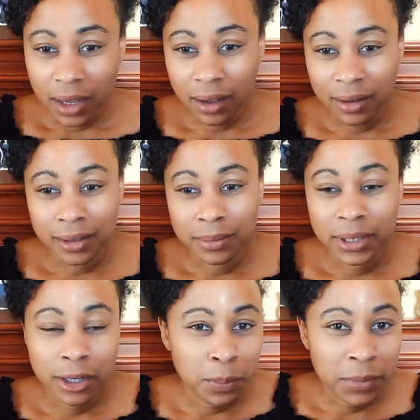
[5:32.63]

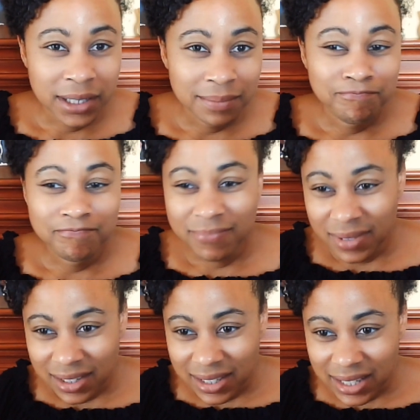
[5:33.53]
It helped me
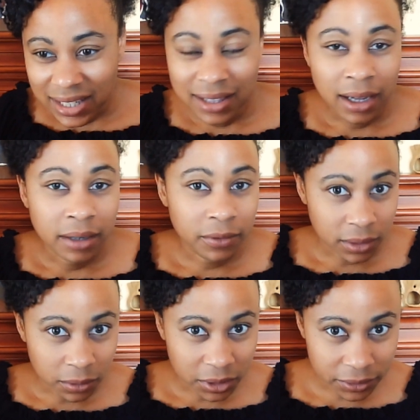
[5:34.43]
see life a
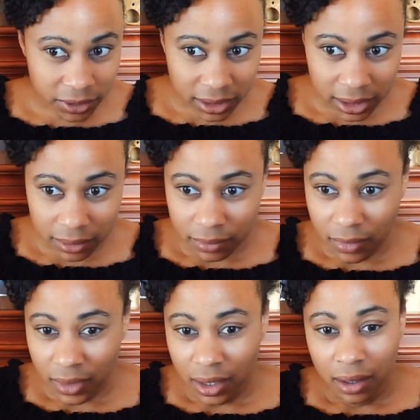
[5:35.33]
little differently,
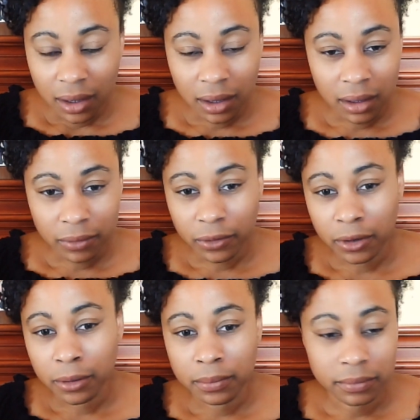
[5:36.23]

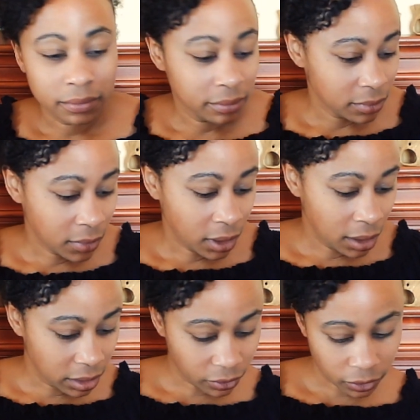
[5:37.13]
from
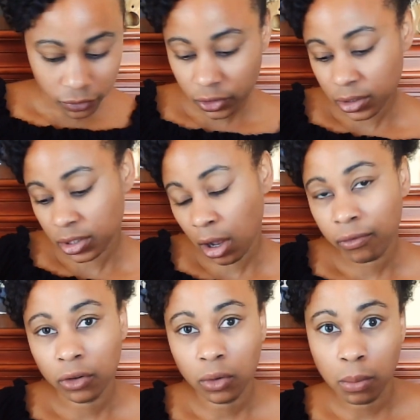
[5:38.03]
a different
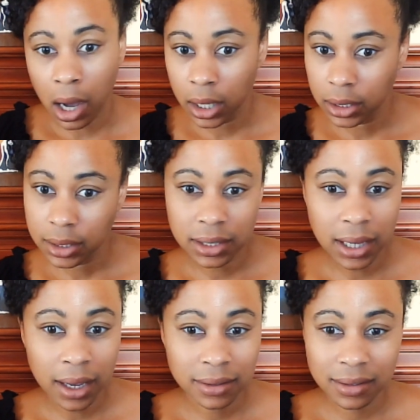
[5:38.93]
philosophical
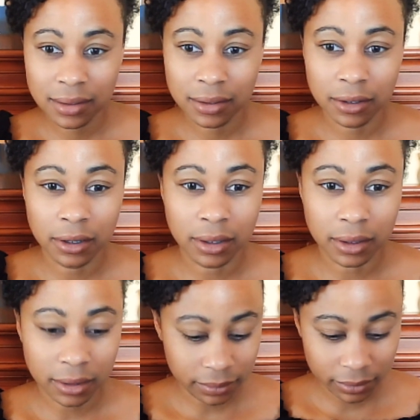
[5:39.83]
mindset,
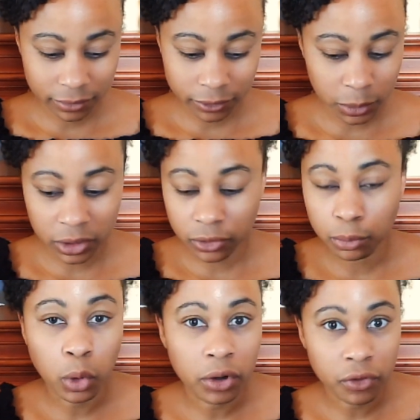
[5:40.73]
from a different
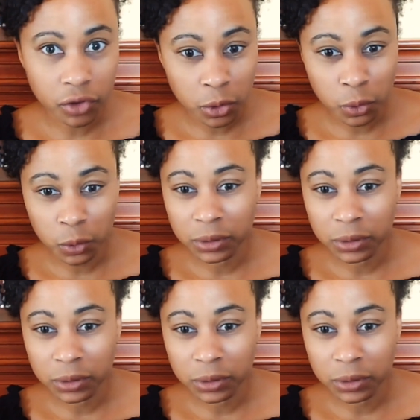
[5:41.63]
point of view.